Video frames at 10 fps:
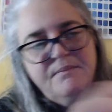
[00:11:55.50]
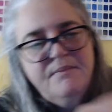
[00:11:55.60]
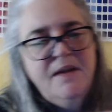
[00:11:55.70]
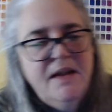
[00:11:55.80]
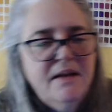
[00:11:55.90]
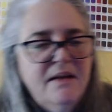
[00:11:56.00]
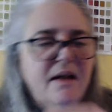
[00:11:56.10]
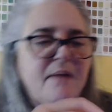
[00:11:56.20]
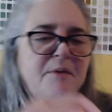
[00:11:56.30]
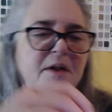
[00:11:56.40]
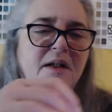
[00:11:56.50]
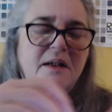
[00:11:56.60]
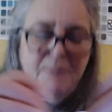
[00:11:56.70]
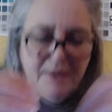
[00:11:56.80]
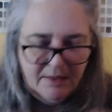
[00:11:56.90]
yeah, I'm not
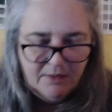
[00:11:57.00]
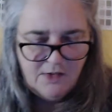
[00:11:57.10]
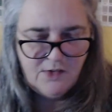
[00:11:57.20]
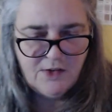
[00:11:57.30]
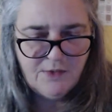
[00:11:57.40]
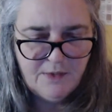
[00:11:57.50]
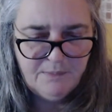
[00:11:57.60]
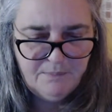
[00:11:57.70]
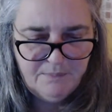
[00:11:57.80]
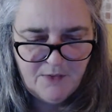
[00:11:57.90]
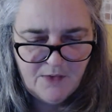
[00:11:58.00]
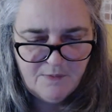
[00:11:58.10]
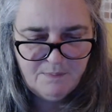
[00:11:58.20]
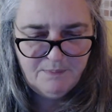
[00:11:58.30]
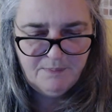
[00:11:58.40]
going to be able to show it just
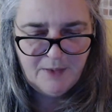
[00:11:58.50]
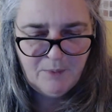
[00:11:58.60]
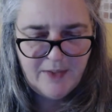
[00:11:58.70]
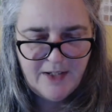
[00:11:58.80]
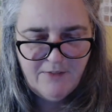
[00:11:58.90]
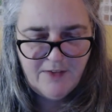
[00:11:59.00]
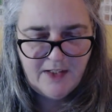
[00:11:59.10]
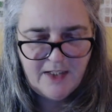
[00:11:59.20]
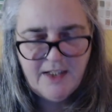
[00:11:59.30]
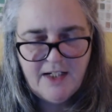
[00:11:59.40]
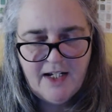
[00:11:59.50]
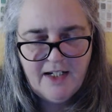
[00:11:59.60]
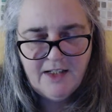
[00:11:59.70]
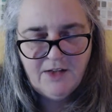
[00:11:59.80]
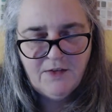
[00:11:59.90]
by waving it
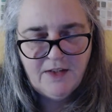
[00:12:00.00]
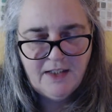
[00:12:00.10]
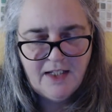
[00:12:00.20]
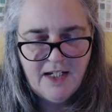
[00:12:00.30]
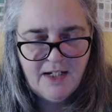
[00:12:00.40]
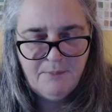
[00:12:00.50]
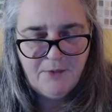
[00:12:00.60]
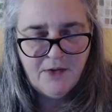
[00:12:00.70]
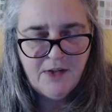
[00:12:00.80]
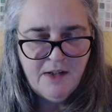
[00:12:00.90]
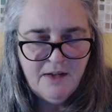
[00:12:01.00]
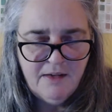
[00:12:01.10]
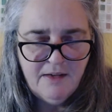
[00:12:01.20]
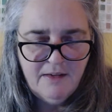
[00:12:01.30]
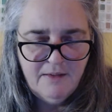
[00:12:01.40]
at you in the camera.
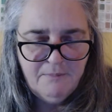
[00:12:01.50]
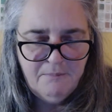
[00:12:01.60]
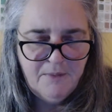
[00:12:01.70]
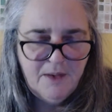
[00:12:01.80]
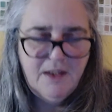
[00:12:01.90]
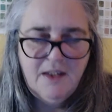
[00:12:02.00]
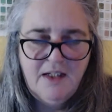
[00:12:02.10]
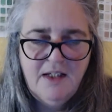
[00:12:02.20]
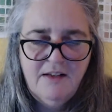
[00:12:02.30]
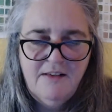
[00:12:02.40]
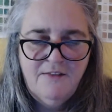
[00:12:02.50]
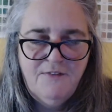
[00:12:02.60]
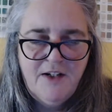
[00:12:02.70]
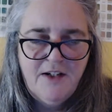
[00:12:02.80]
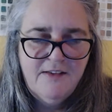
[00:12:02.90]
But it is
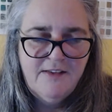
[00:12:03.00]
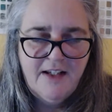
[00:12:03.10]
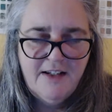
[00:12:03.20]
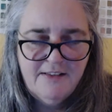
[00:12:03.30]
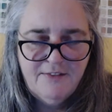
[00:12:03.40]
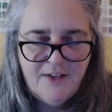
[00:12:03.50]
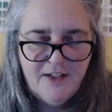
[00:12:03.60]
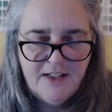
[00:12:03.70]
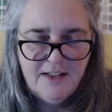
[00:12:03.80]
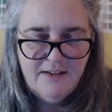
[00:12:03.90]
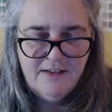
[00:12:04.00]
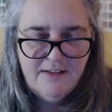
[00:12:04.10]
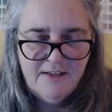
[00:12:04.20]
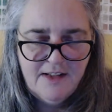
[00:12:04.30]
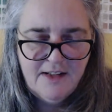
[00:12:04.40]
very satisfying to
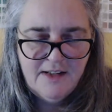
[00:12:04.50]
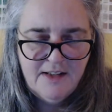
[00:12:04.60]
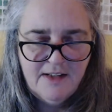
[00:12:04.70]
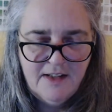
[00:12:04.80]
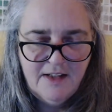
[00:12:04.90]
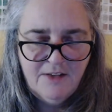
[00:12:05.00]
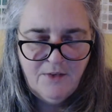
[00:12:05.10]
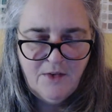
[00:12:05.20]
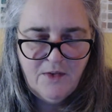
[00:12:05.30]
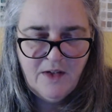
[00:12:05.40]
see it roll